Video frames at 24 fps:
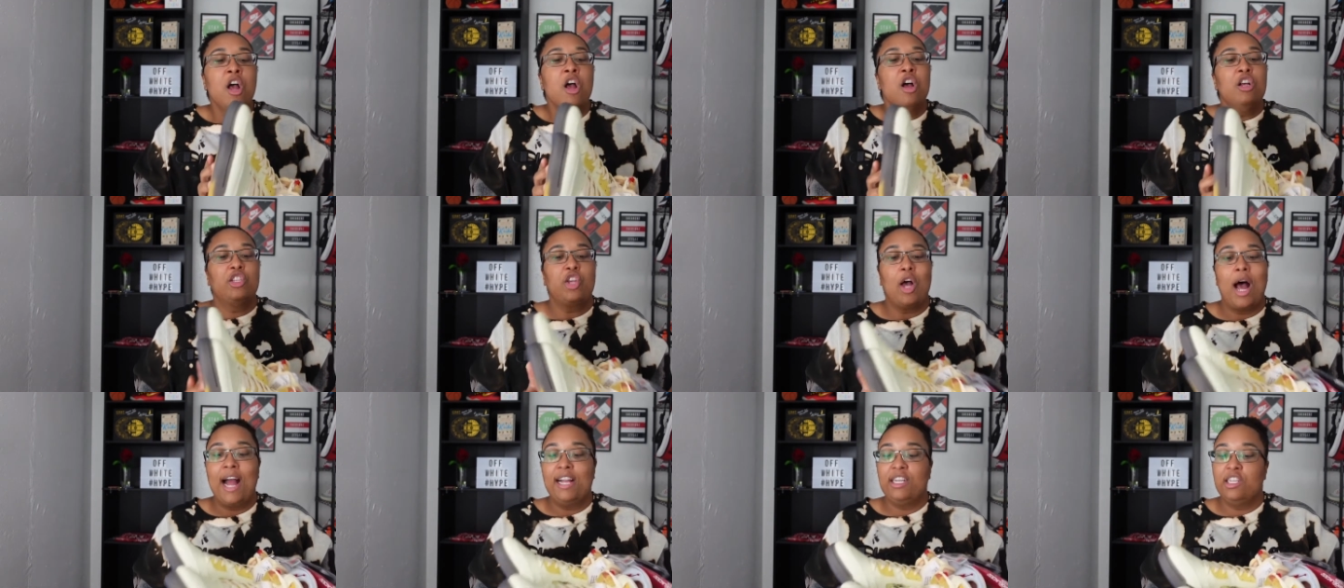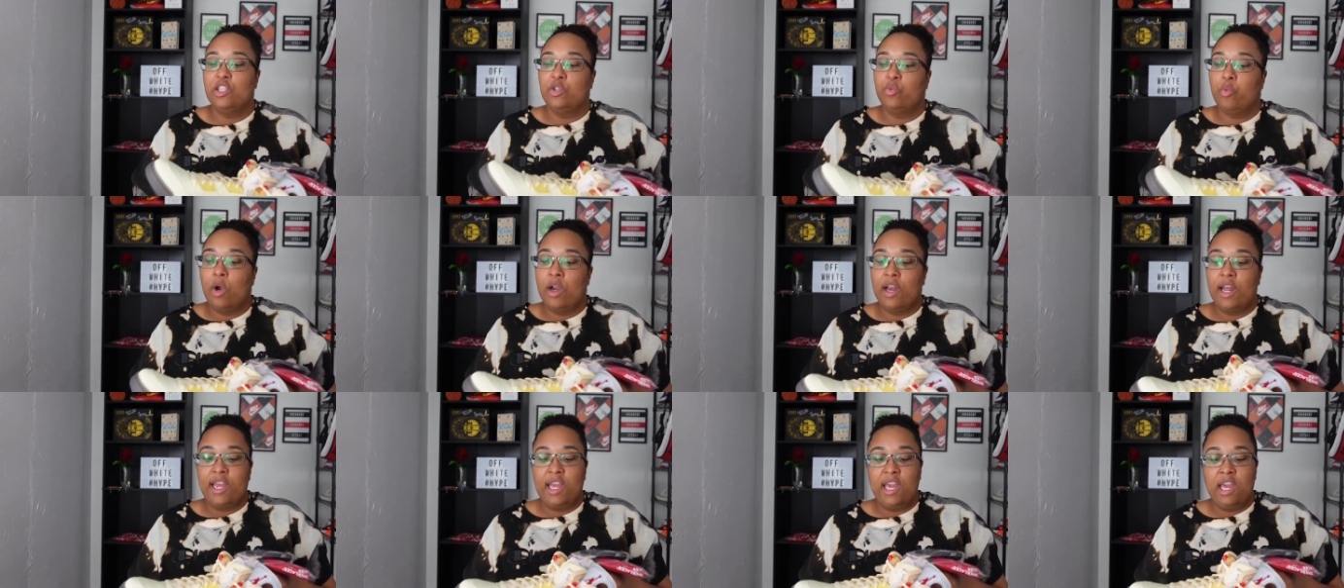So I just
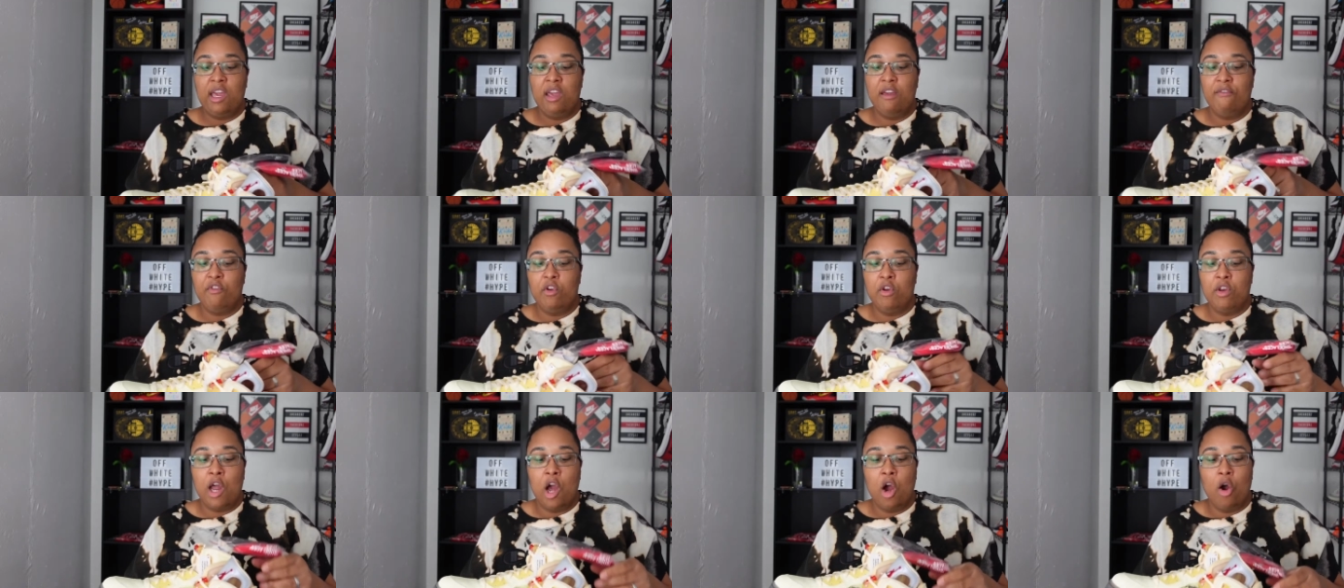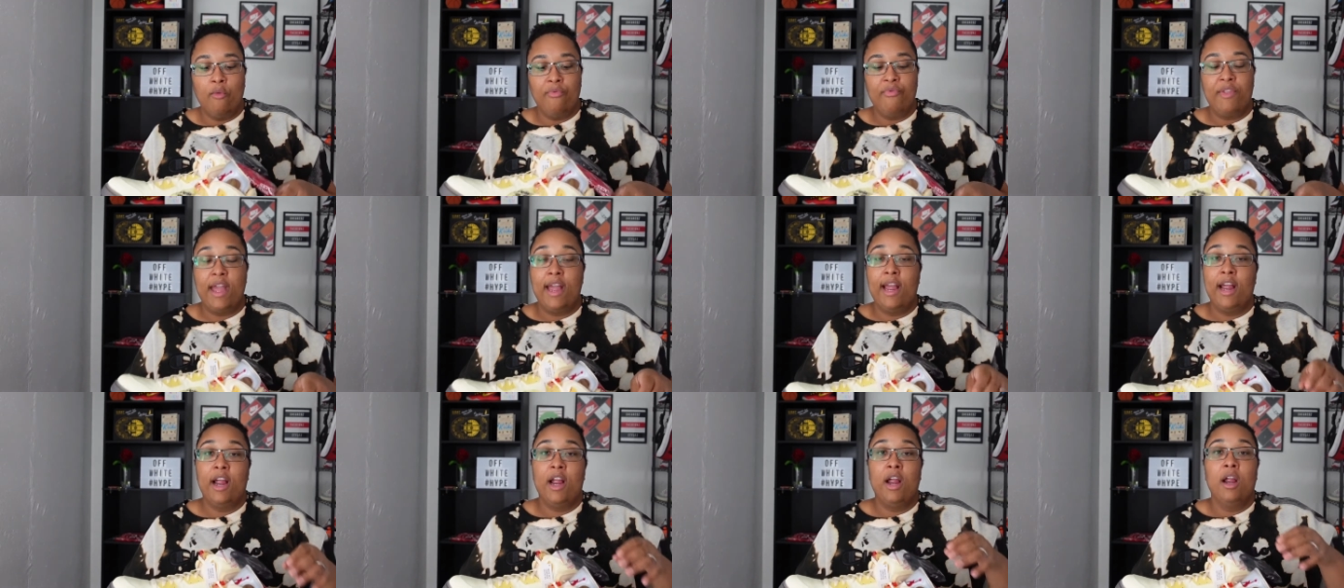want to give,
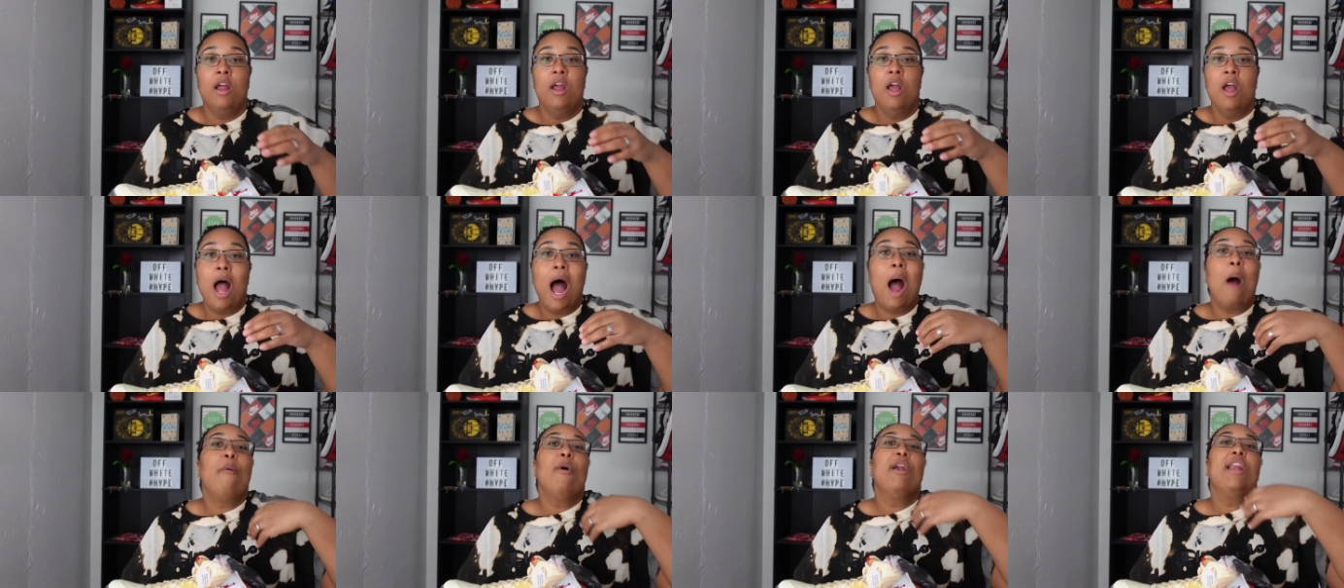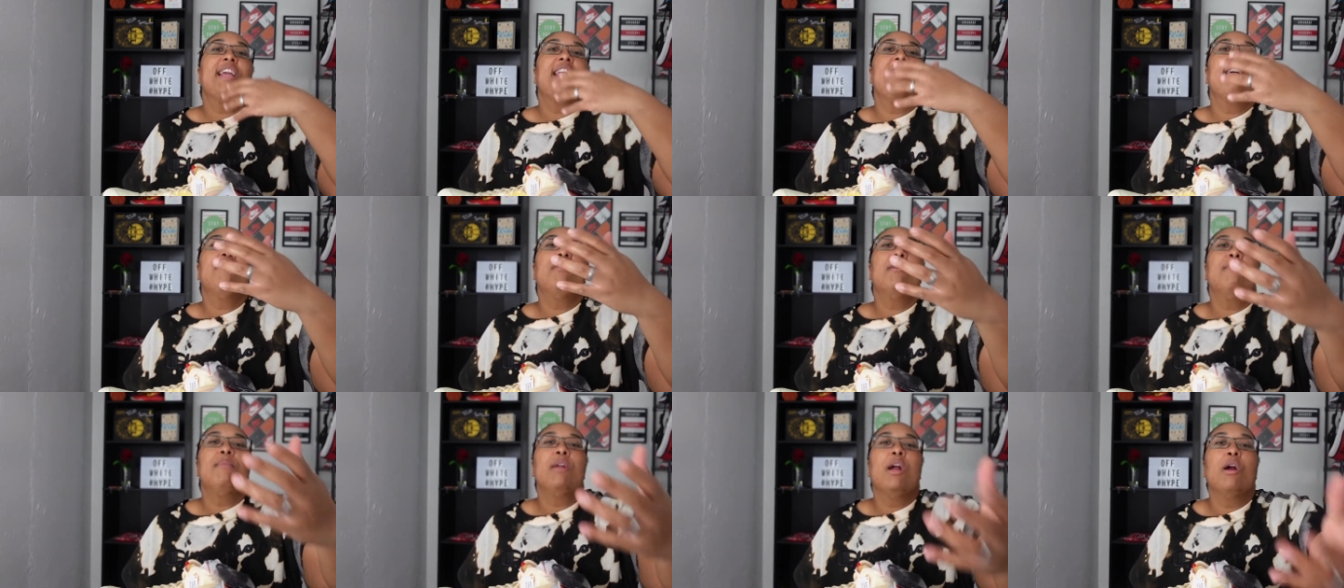I want to give
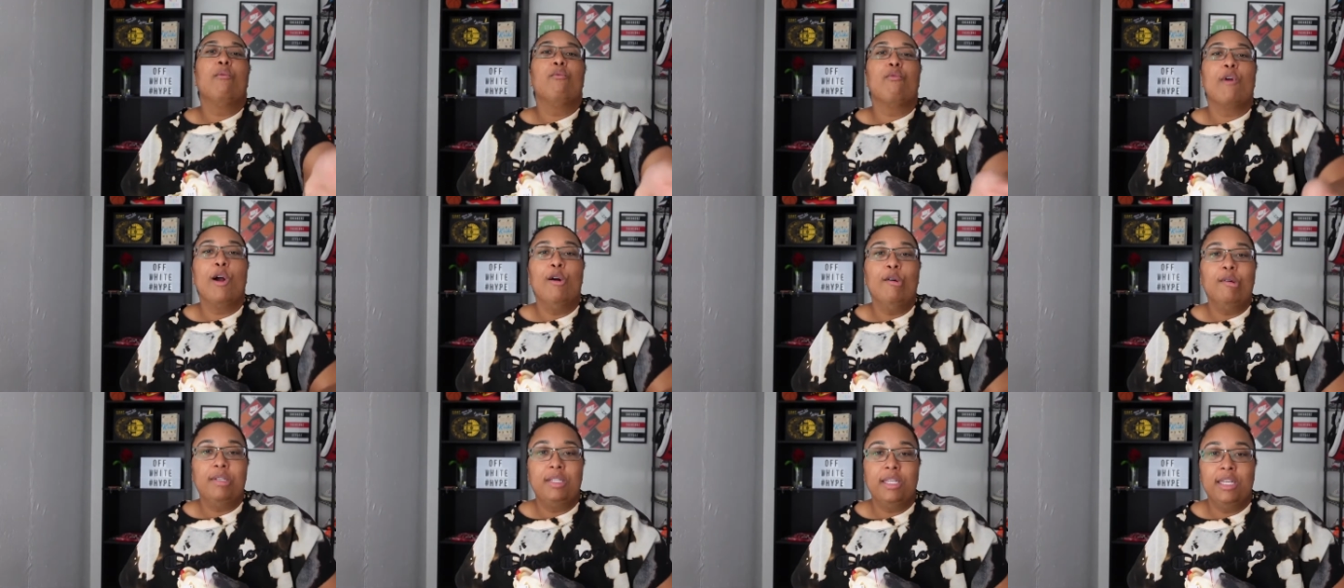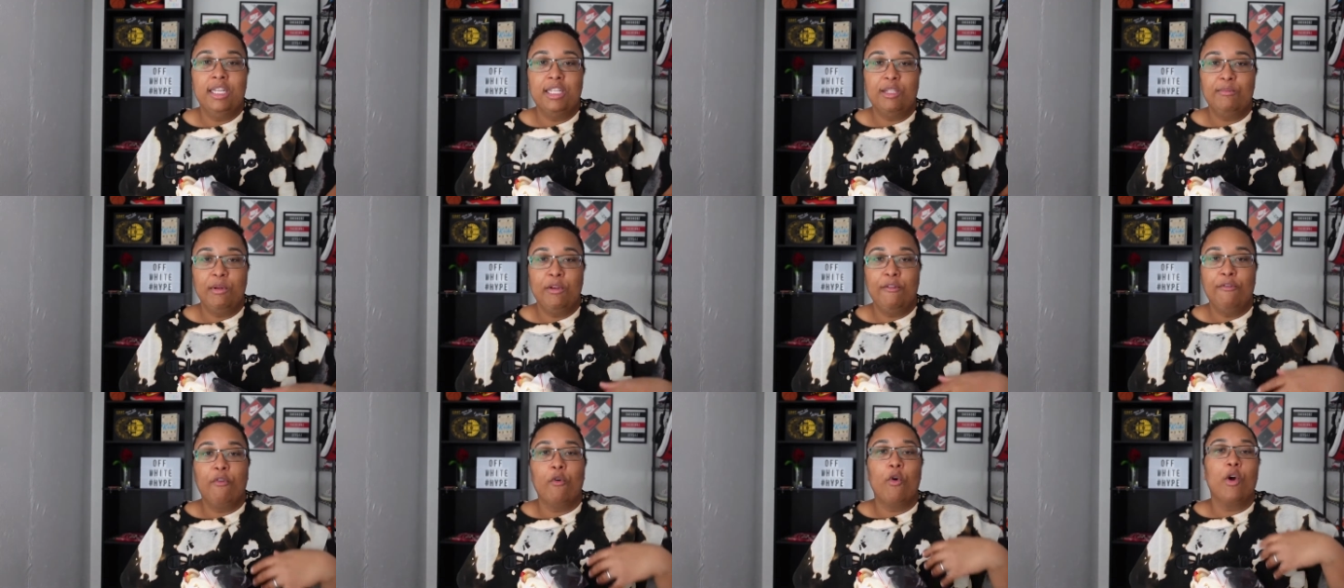them their roses
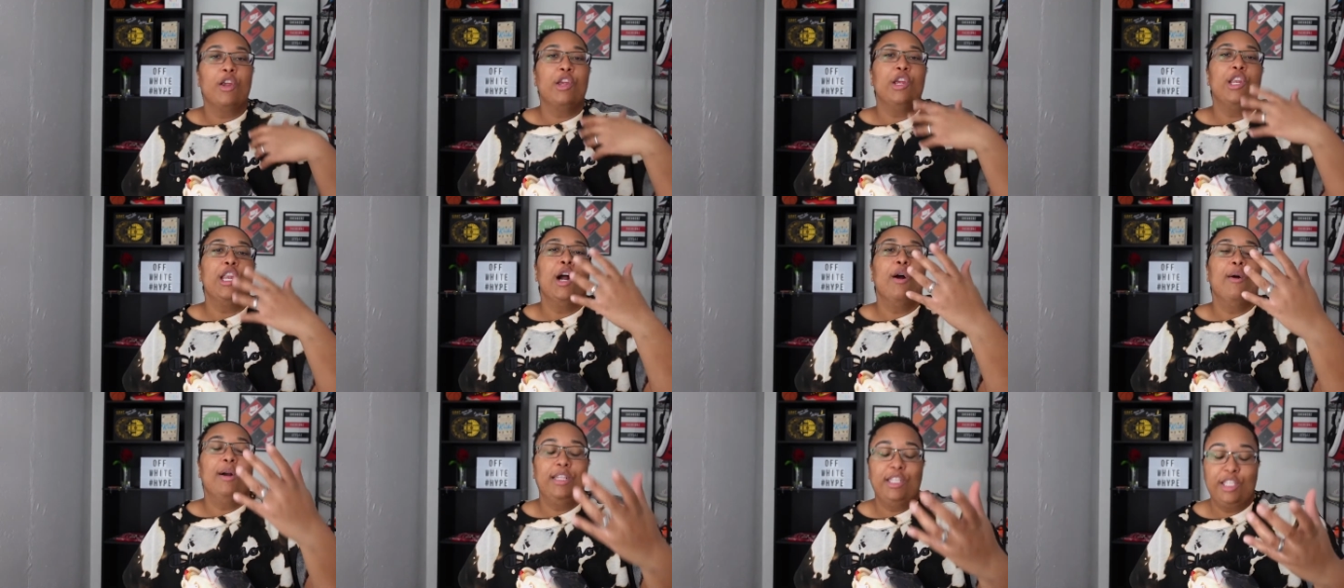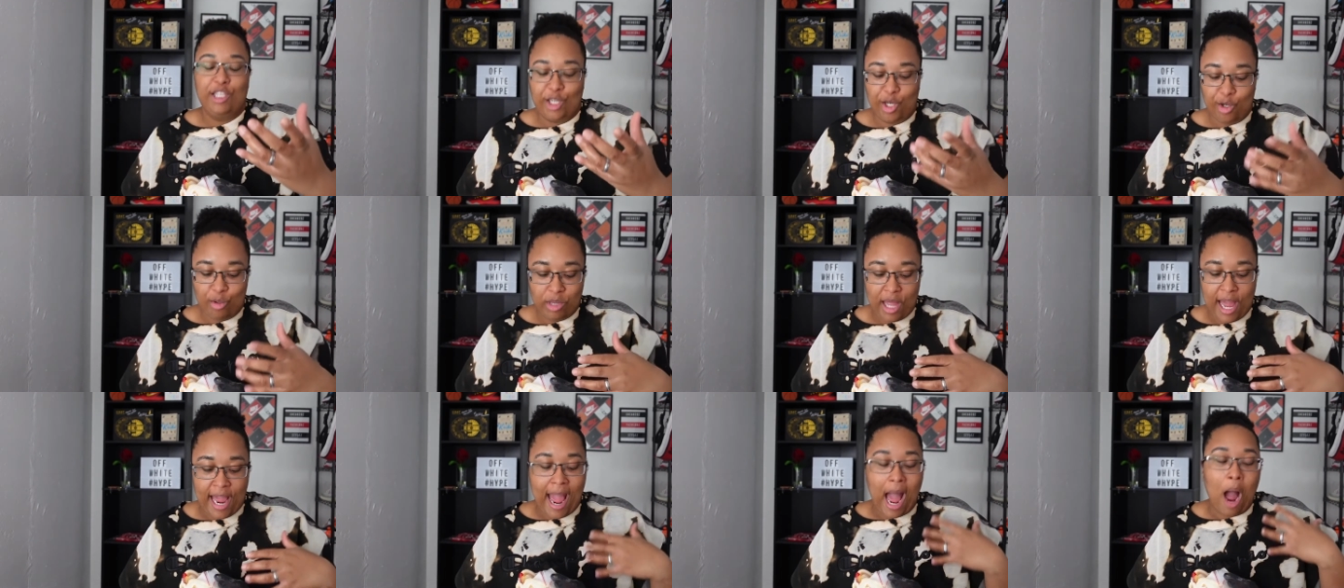before, it's too late.